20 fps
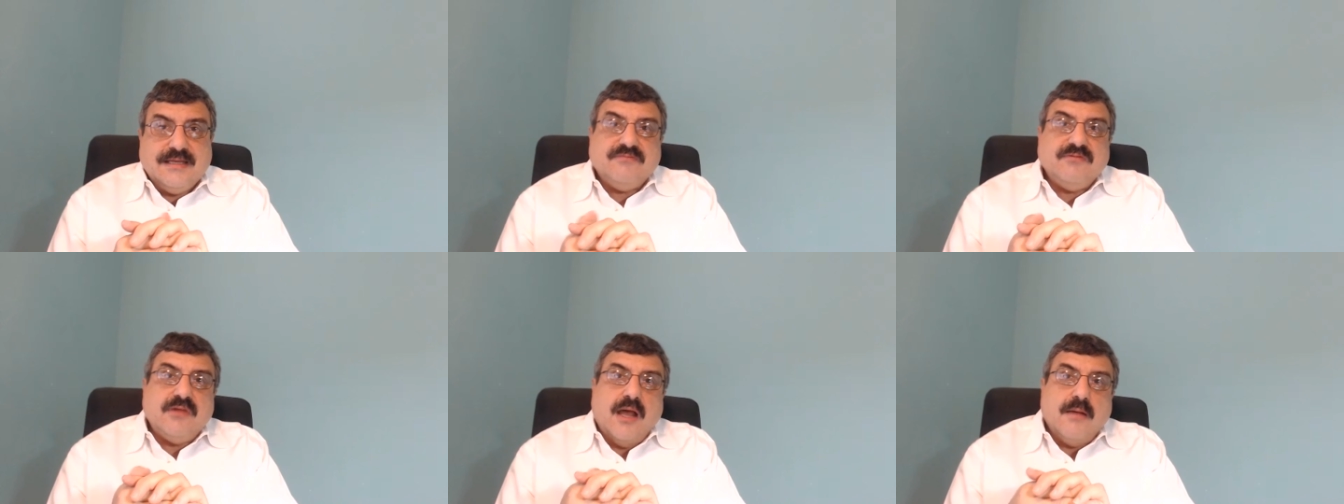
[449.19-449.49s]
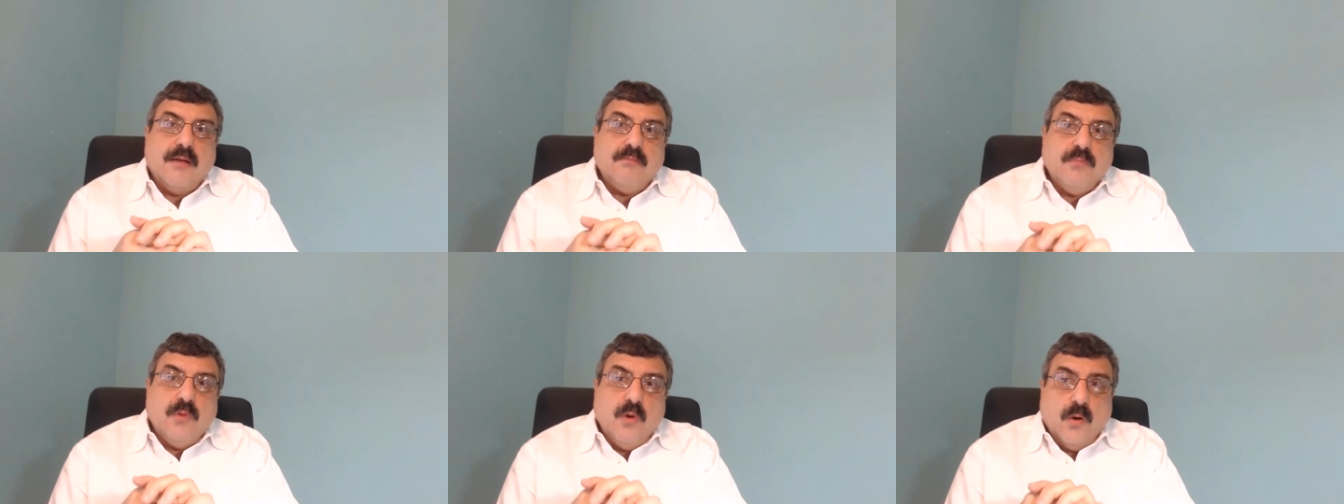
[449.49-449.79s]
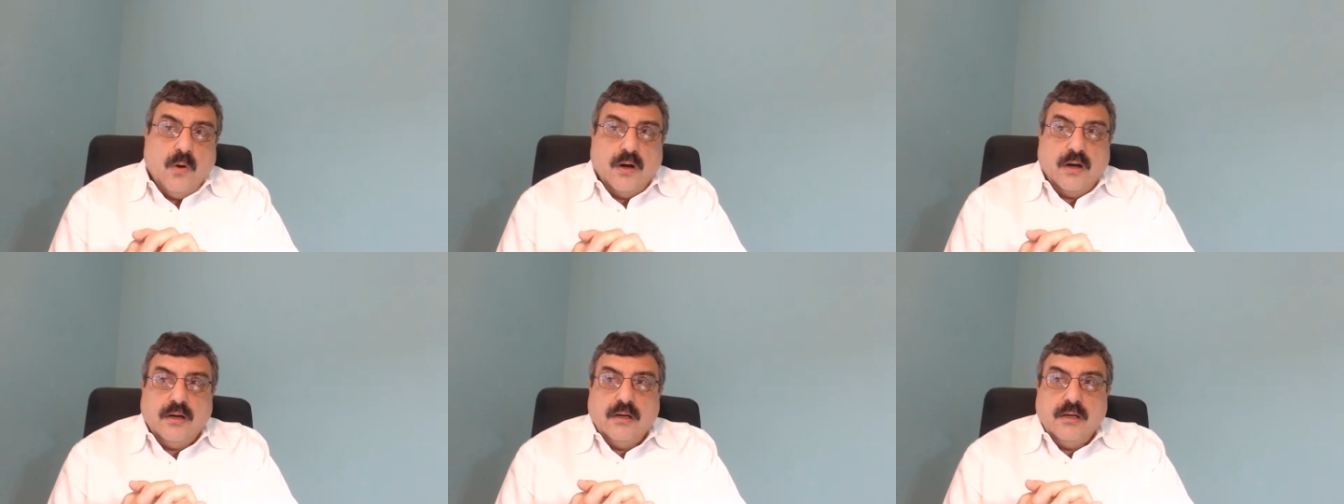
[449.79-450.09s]
if not
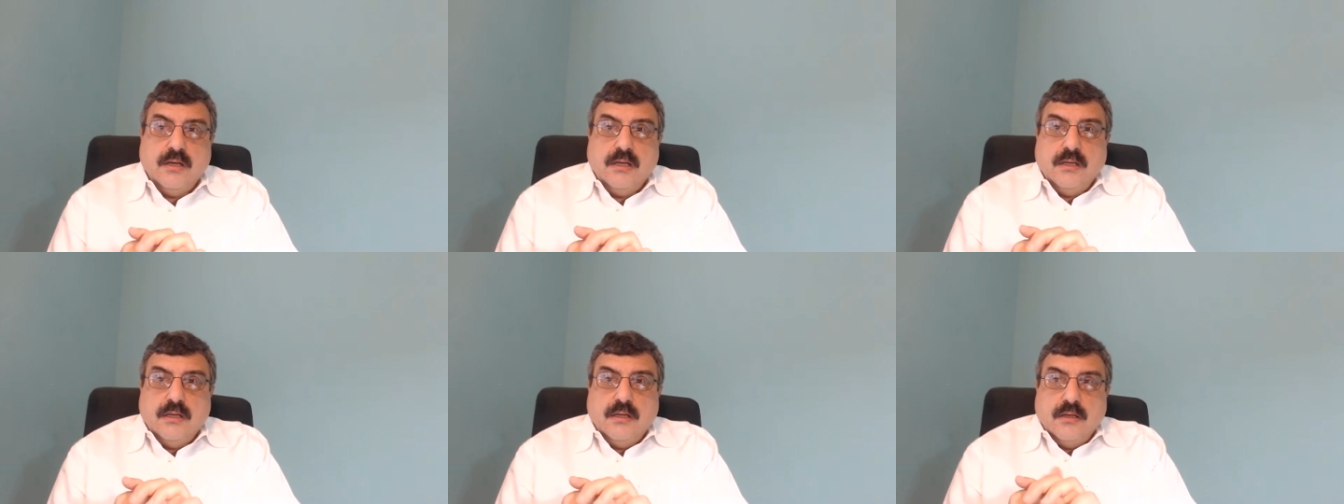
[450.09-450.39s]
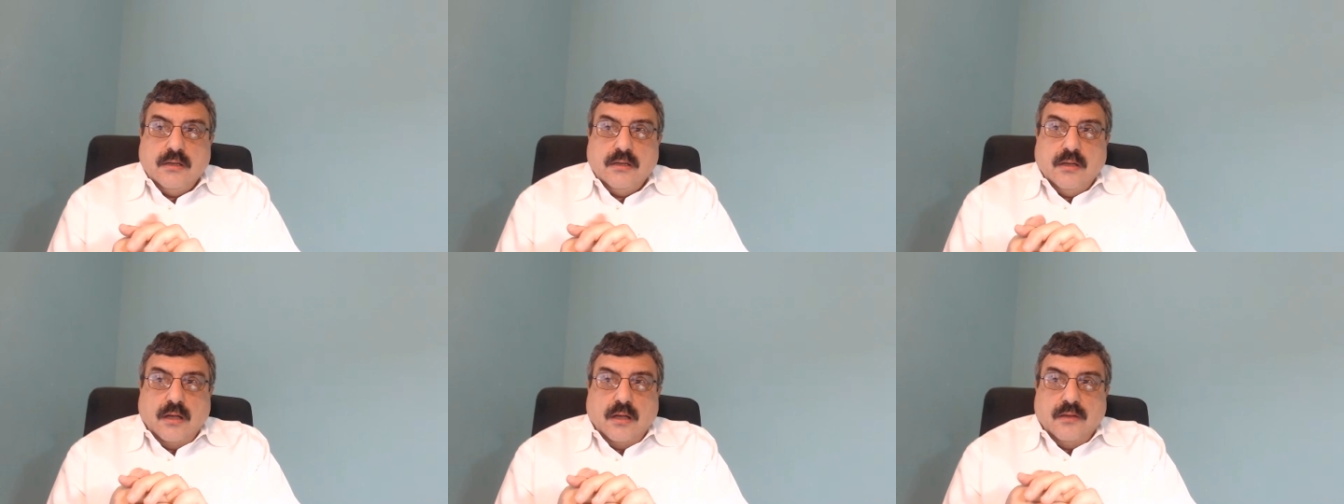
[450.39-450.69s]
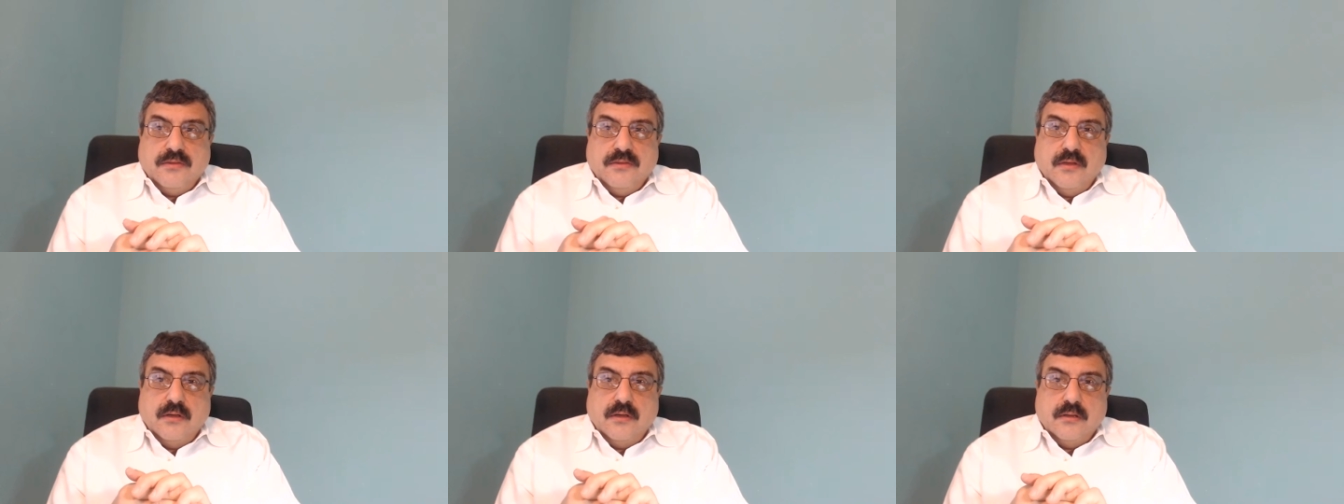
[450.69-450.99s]
more,
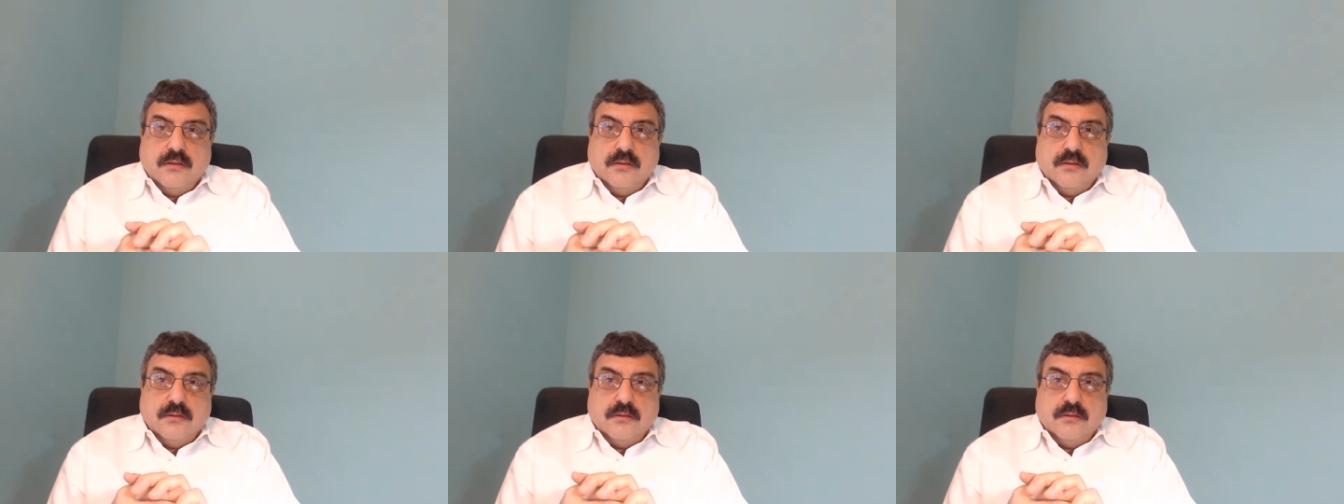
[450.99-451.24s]
the